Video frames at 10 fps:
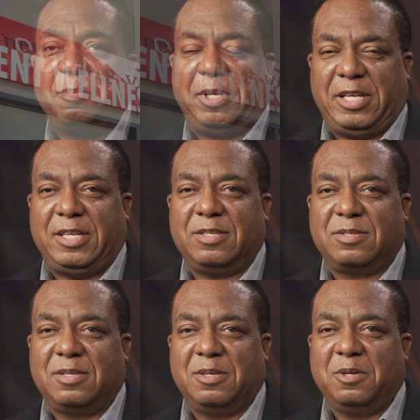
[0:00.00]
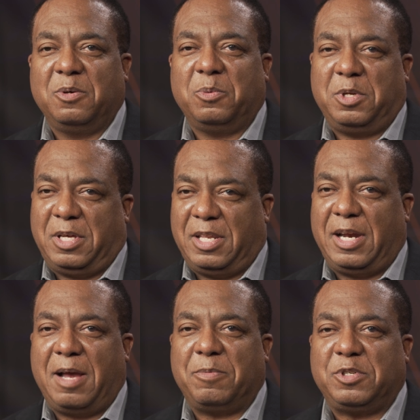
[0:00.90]
Please, when you get an
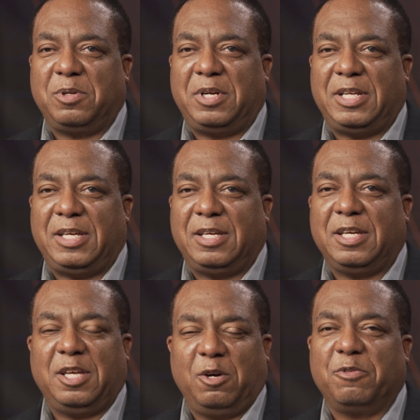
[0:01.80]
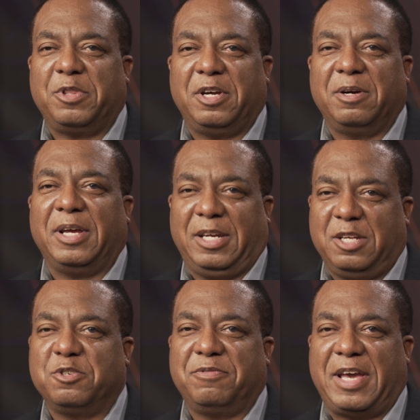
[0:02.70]
opportunity, get over there and
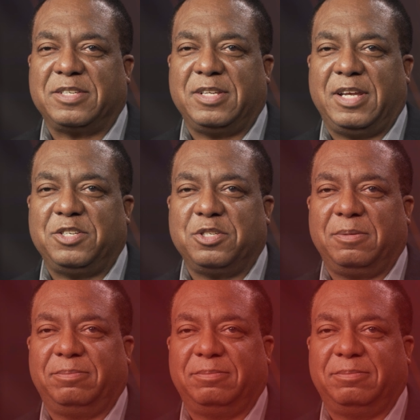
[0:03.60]
get your vaccination.